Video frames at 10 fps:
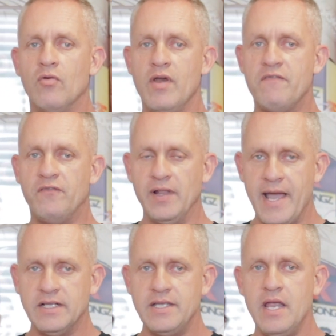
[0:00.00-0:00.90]

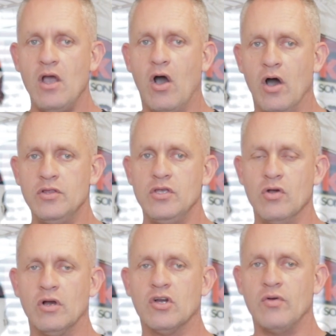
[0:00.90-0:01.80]
reflecting on
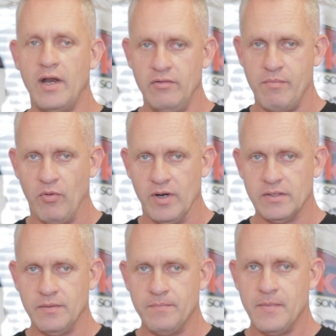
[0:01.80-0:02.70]
your credit
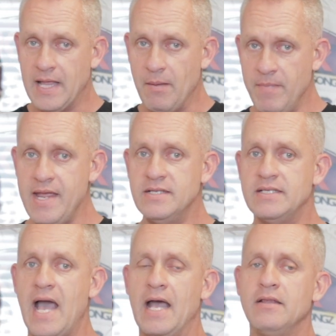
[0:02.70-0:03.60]
report. That means
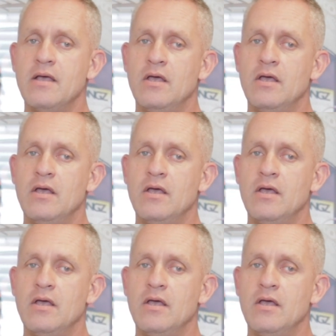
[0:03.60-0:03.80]
that